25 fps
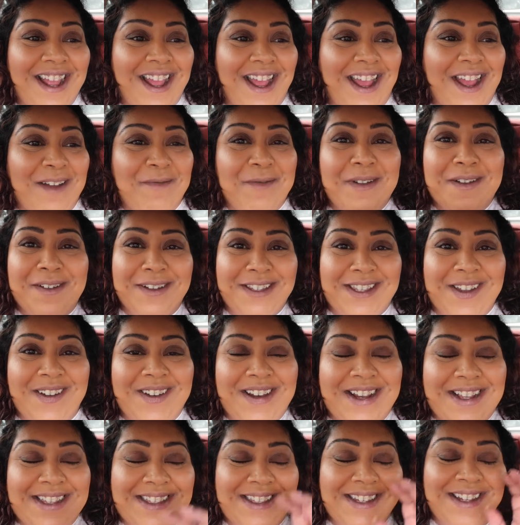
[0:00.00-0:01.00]
Um, we're also
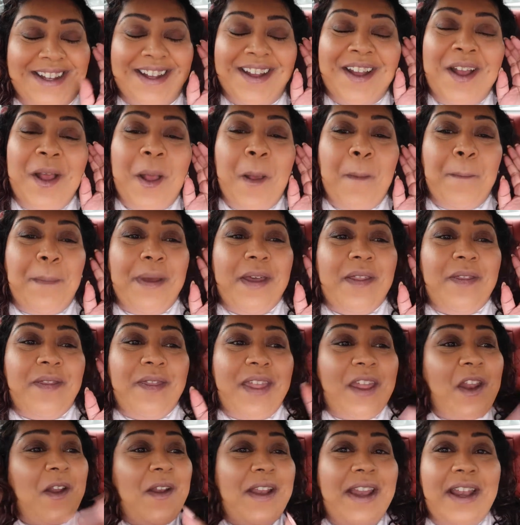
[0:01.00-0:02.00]
in Leicester. But
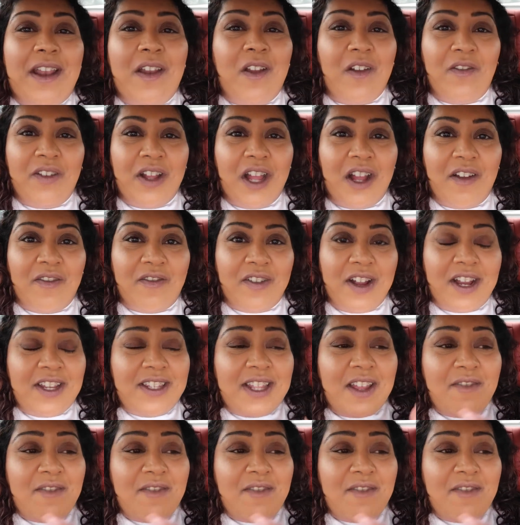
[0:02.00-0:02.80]
they don't need a lot of coverage.